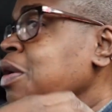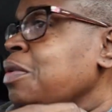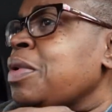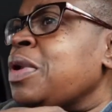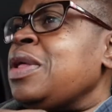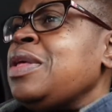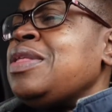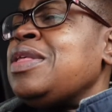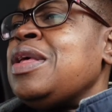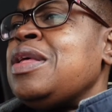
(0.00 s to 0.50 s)

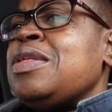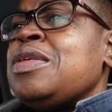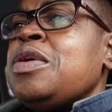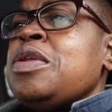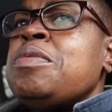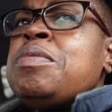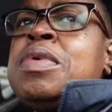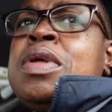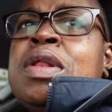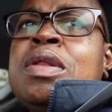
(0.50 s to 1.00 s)
But they say it's
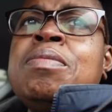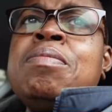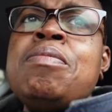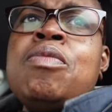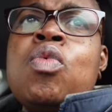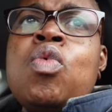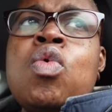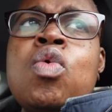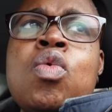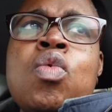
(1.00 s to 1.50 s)
gonna be
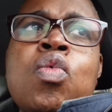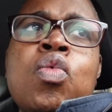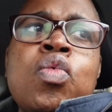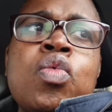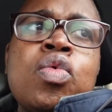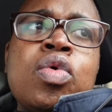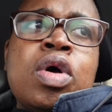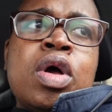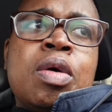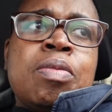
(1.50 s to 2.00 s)

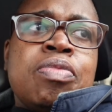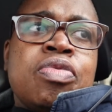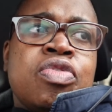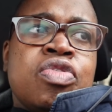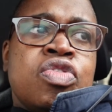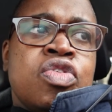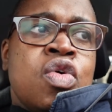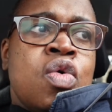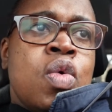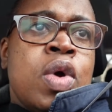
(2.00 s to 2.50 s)
um,
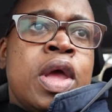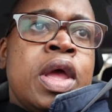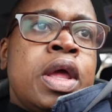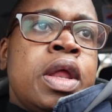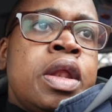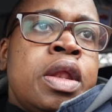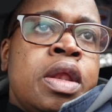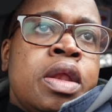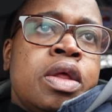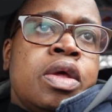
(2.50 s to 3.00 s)
snow
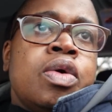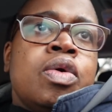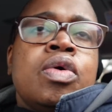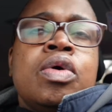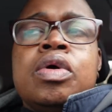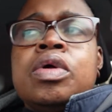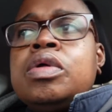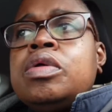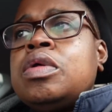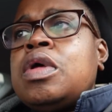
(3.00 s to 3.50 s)
and
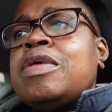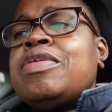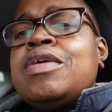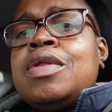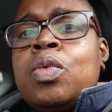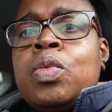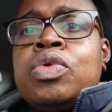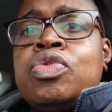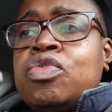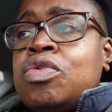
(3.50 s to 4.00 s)
I
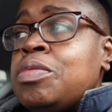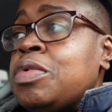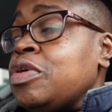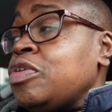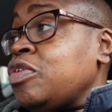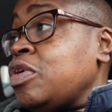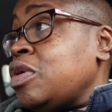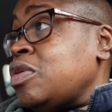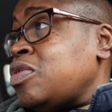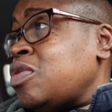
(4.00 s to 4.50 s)
said a wintry mix, yeah.